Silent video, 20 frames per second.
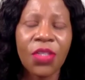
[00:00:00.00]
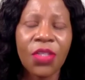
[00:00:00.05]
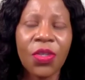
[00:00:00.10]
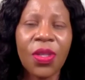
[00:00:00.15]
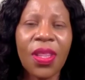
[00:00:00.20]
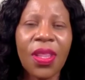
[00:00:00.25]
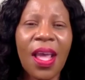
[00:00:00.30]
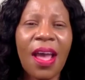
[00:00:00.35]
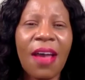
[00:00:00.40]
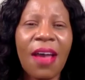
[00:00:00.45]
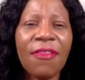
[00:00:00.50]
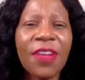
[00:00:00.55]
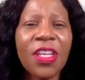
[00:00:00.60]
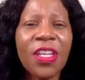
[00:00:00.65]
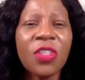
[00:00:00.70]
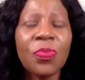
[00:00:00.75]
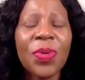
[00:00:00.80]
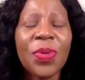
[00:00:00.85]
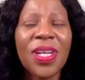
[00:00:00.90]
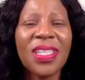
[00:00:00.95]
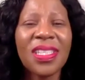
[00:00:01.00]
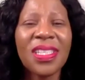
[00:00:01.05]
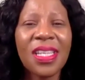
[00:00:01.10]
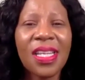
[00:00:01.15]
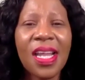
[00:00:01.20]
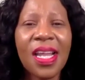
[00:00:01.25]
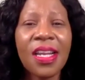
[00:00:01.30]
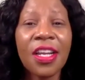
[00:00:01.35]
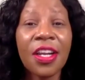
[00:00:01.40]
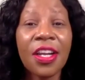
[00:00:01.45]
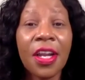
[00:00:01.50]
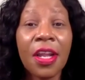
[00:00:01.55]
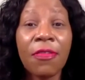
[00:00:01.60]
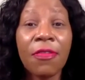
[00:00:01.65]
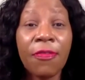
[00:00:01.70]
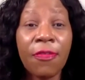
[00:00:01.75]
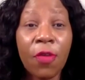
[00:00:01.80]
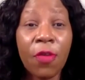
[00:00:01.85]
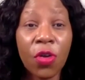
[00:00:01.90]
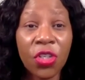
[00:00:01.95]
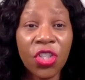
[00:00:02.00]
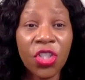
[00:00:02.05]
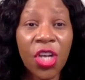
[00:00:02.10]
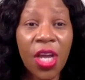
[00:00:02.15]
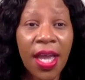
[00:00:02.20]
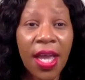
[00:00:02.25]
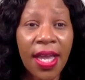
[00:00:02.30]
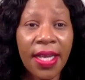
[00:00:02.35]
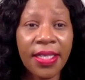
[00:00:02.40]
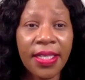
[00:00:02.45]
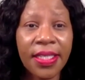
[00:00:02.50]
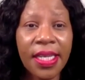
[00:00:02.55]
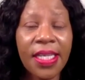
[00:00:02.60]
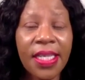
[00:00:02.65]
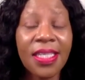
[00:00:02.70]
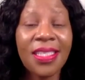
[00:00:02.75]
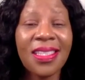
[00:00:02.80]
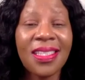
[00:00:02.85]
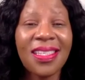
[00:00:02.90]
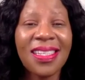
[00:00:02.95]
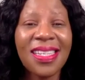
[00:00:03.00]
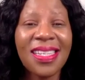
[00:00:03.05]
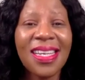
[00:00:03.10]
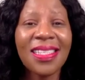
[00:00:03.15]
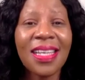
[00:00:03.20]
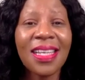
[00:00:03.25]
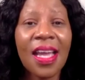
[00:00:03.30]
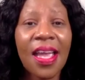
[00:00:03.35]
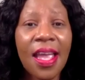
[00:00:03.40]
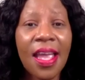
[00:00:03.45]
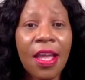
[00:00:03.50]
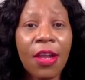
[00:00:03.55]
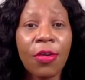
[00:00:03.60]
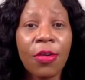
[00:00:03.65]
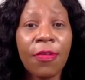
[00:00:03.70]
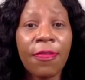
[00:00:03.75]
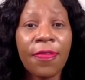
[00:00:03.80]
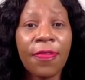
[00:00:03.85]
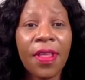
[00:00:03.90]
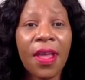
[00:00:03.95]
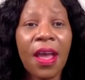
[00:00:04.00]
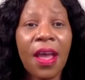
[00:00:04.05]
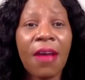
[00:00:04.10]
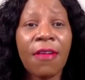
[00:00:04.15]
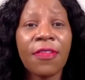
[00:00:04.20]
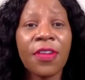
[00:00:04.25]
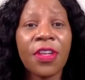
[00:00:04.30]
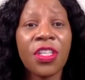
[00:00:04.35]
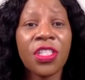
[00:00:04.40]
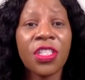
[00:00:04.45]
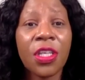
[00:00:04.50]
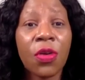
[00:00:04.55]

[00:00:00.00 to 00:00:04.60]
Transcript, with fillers: So the average Brazilian grade four child is three years ahead of the average